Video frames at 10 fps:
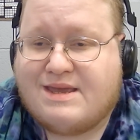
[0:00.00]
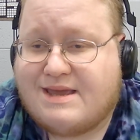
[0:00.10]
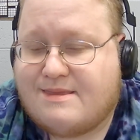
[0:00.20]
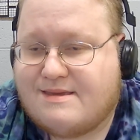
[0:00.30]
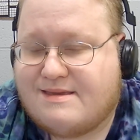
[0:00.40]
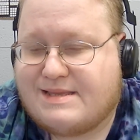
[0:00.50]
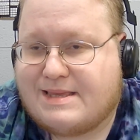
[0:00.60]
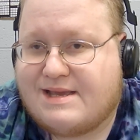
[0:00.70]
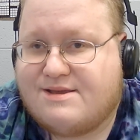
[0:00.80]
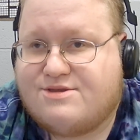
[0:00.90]
And then it
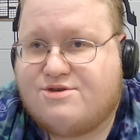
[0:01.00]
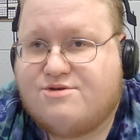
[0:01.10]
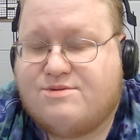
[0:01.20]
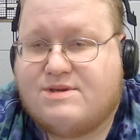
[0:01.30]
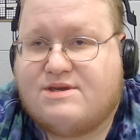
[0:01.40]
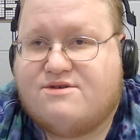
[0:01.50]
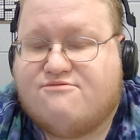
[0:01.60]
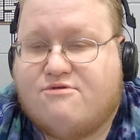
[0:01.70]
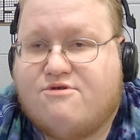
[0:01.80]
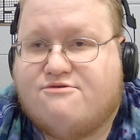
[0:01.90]
led to the
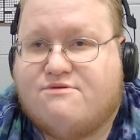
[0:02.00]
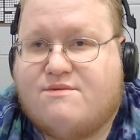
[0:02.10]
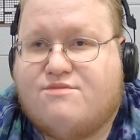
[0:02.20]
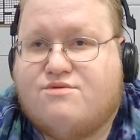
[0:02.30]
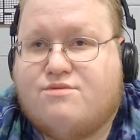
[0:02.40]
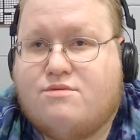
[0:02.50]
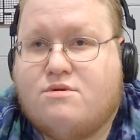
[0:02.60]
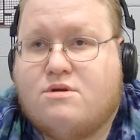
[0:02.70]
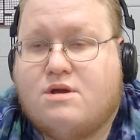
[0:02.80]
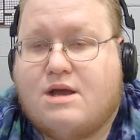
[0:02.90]
Royal Rumble
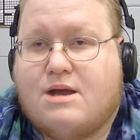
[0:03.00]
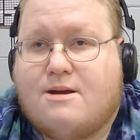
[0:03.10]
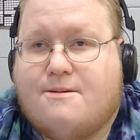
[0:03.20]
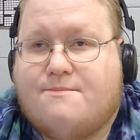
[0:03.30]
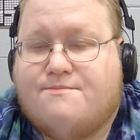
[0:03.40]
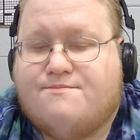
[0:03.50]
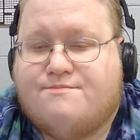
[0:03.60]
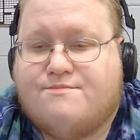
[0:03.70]
um,